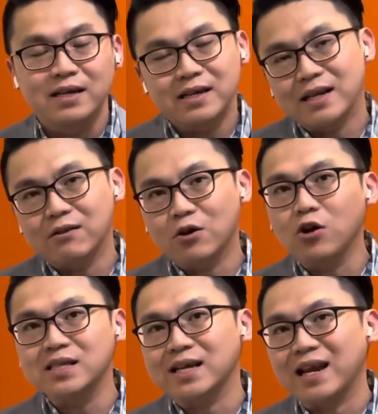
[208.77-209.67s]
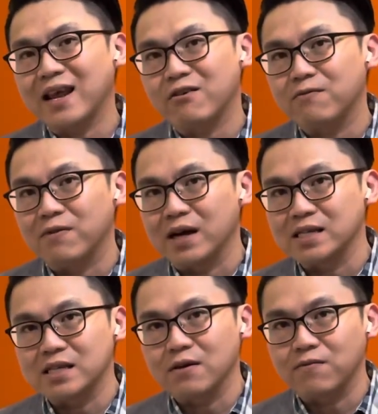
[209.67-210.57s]
Now the context
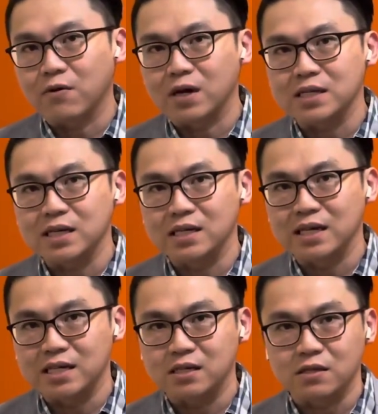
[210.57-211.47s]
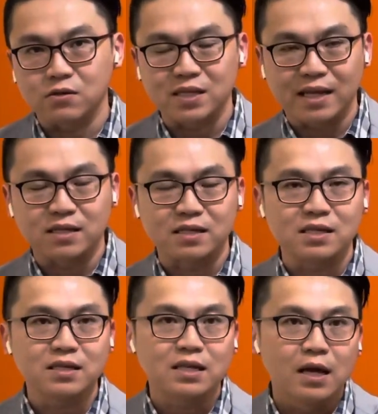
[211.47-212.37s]
clarifies for us in each of those
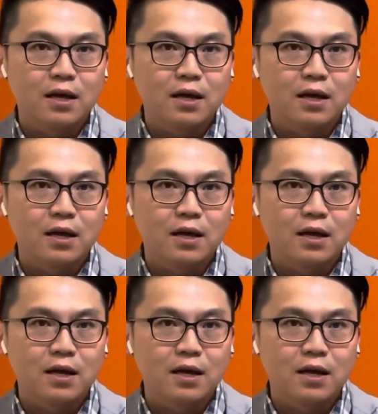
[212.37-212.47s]
sentences.